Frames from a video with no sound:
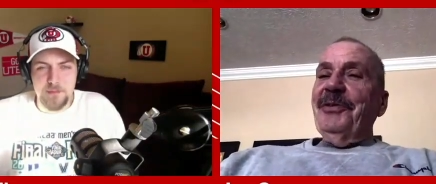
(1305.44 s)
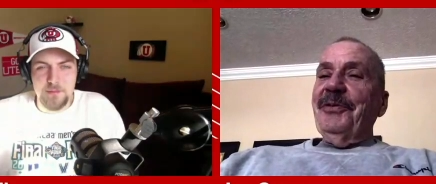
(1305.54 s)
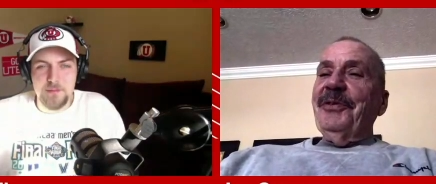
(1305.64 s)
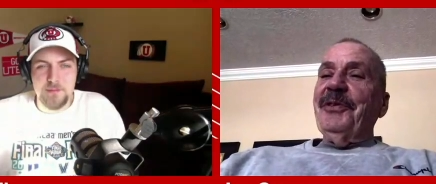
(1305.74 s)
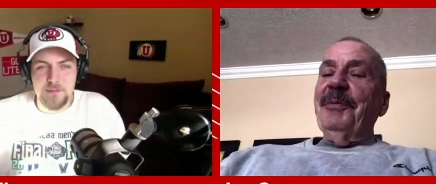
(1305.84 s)

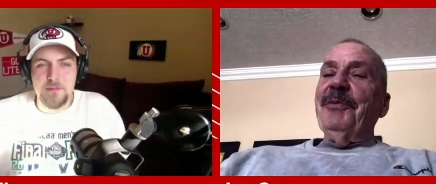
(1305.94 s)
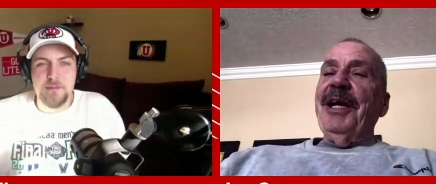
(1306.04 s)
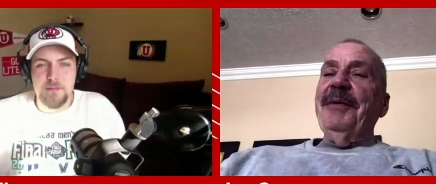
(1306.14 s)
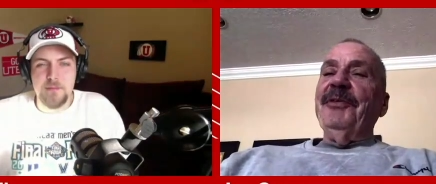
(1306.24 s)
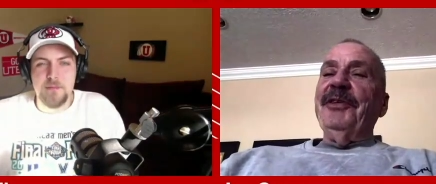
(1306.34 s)

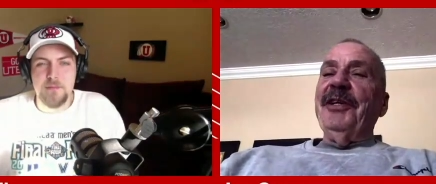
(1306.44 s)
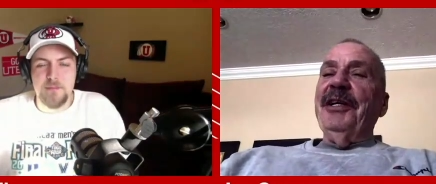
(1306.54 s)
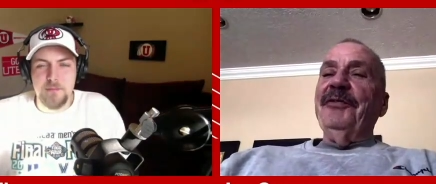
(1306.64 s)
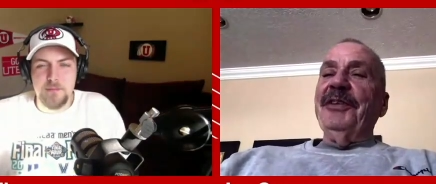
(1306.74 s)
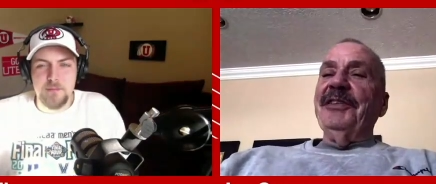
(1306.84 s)
Speaker 1: it
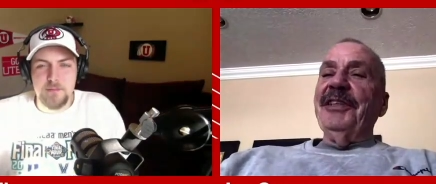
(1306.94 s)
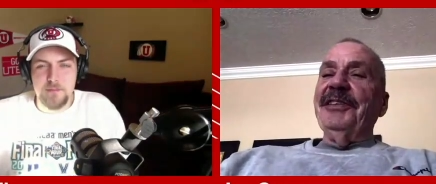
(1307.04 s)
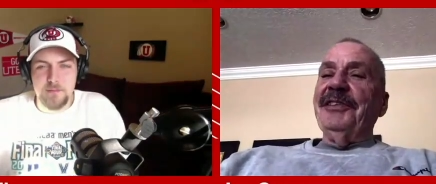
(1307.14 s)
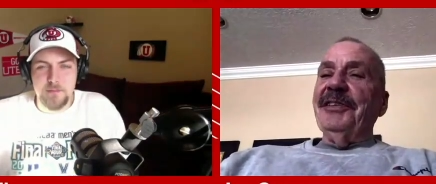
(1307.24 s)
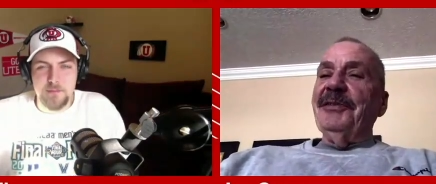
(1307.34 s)
was
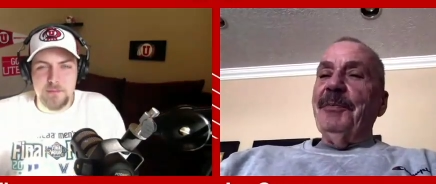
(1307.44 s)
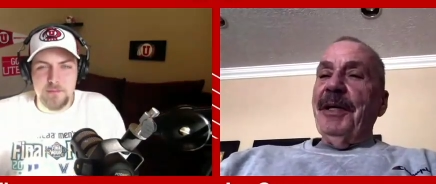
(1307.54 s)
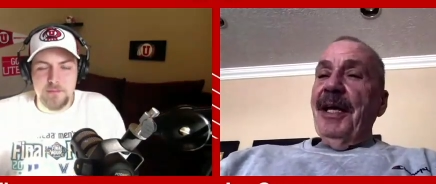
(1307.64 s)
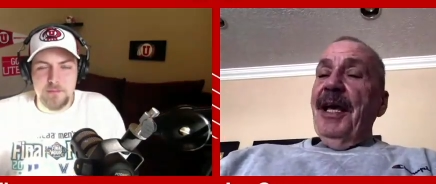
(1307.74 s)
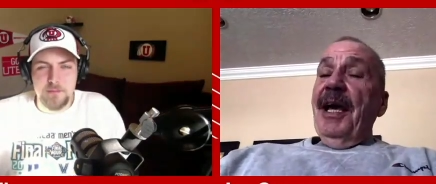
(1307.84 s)

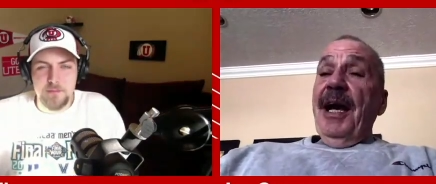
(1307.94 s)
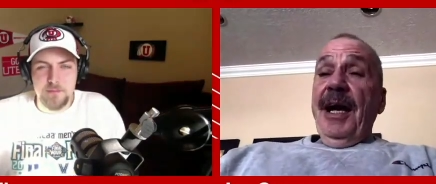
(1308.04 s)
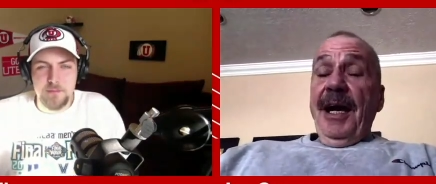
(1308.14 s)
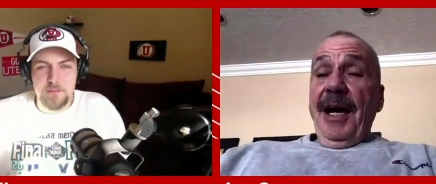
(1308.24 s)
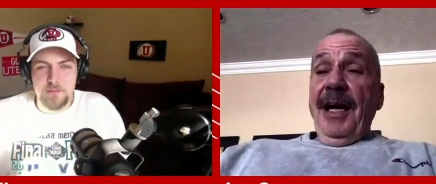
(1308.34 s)
sometimes a
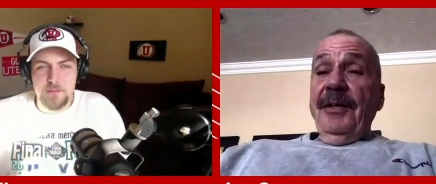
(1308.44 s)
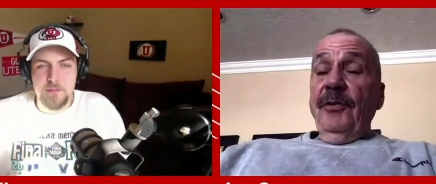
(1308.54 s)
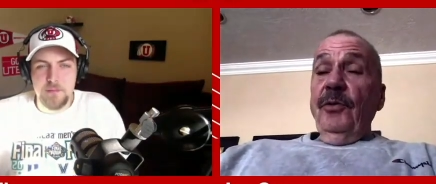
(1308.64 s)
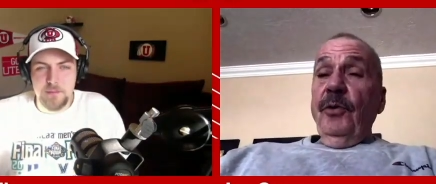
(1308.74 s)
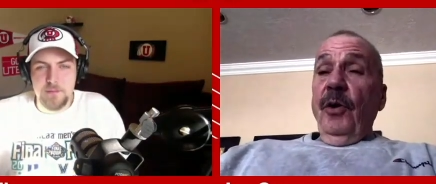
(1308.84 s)
tough
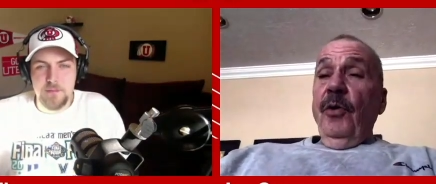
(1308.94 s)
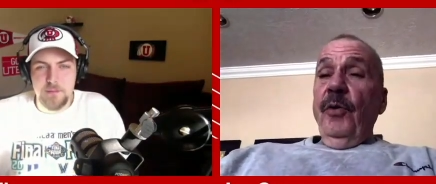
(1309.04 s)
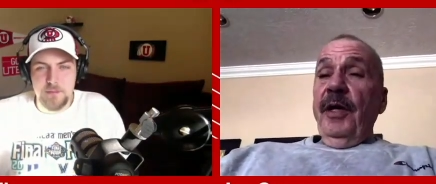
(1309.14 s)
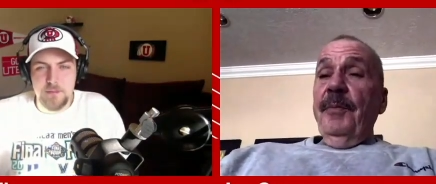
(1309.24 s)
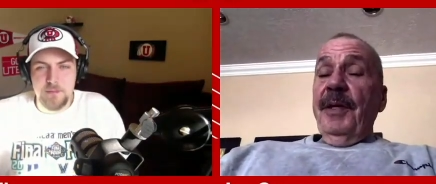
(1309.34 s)
existence,
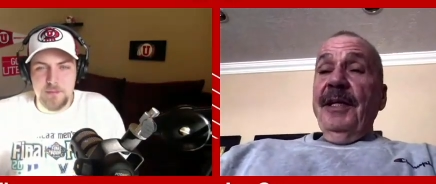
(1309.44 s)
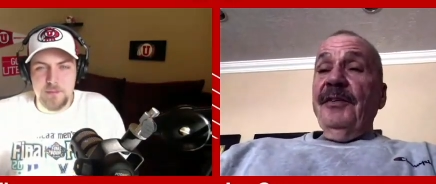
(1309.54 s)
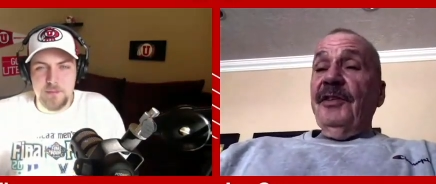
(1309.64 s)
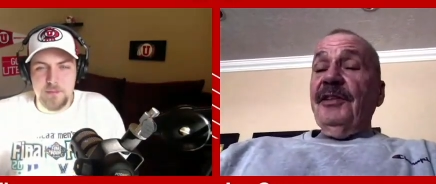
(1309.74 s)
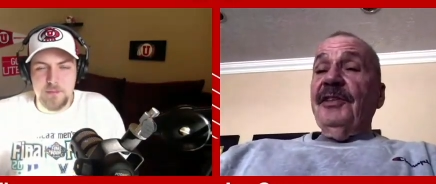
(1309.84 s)
but
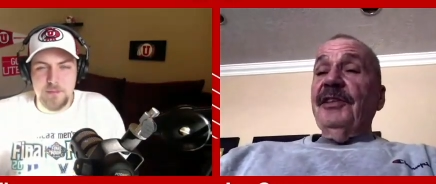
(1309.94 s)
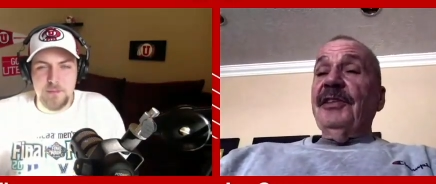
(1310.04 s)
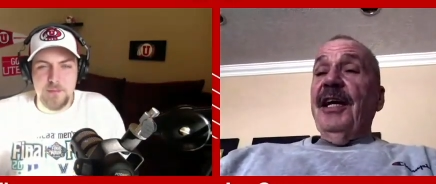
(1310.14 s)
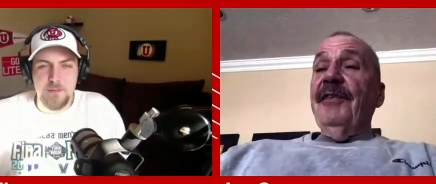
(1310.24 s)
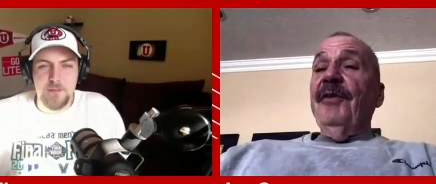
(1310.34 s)
I
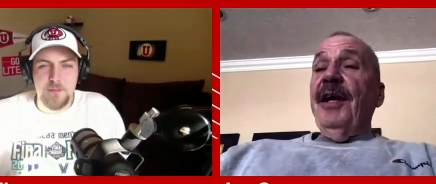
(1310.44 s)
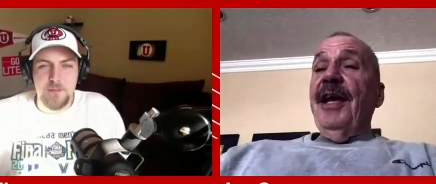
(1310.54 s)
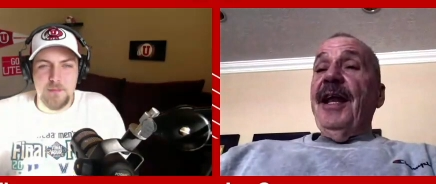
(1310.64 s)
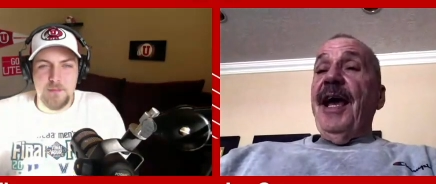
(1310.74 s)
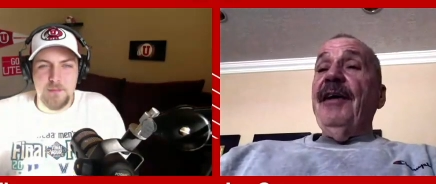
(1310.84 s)
do owe
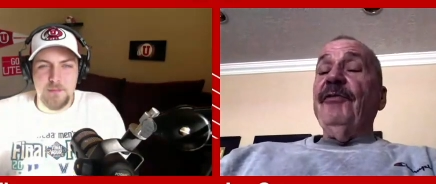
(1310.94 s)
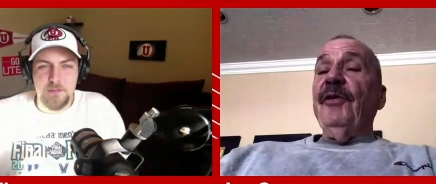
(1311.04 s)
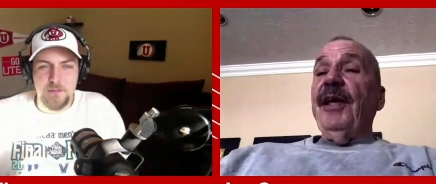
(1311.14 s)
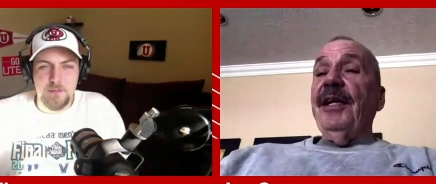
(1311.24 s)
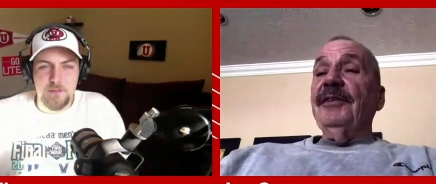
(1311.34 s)
him any
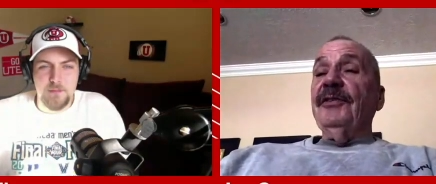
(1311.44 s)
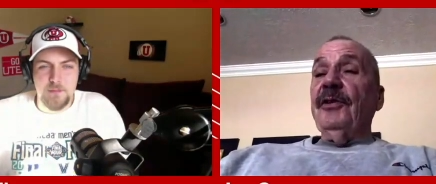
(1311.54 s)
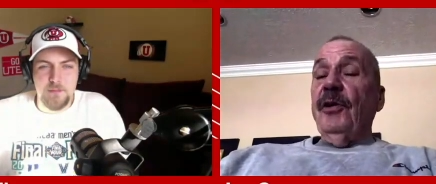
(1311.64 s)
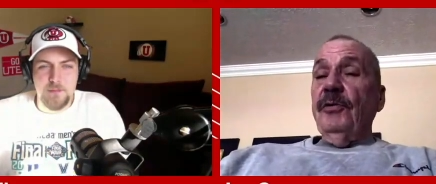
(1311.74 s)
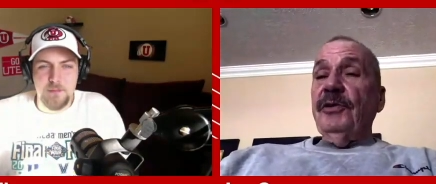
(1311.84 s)
success
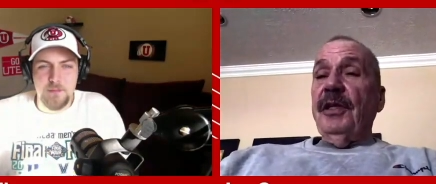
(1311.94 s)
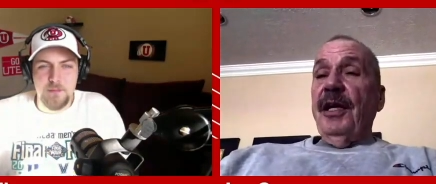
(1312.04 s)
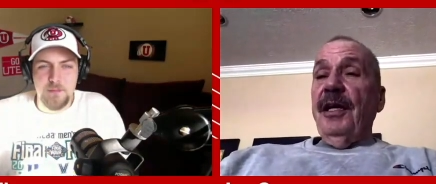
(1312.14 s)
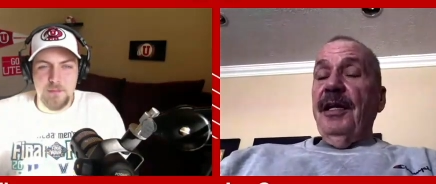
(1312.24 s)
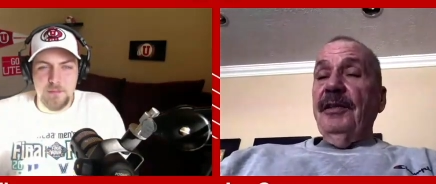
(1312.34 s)
I ever
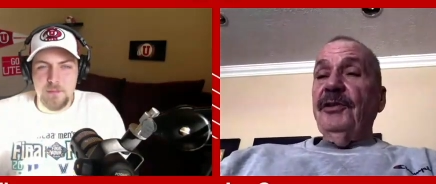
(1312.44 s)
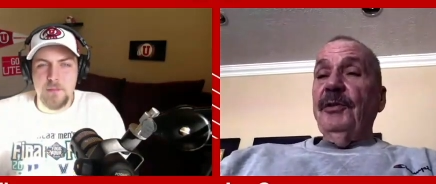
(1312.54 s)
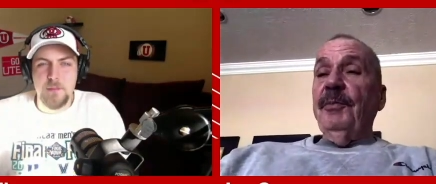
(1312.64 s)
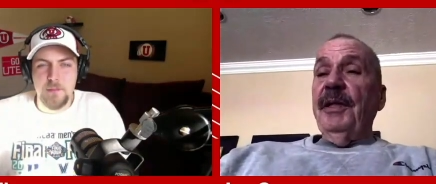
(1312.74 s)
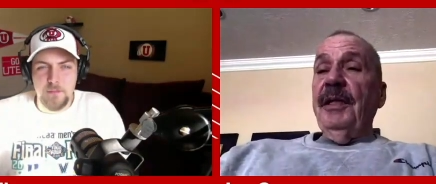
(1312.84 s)
had after
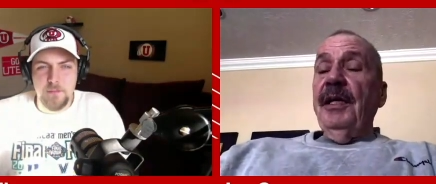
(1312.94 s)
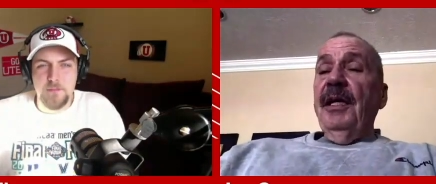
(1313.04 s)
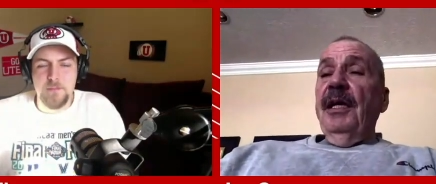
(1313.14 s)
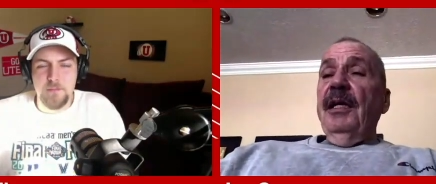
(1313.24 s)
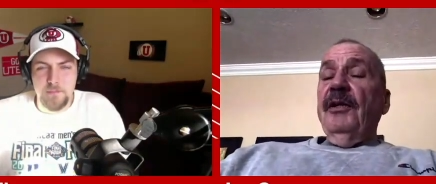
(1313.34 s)
that as a coach.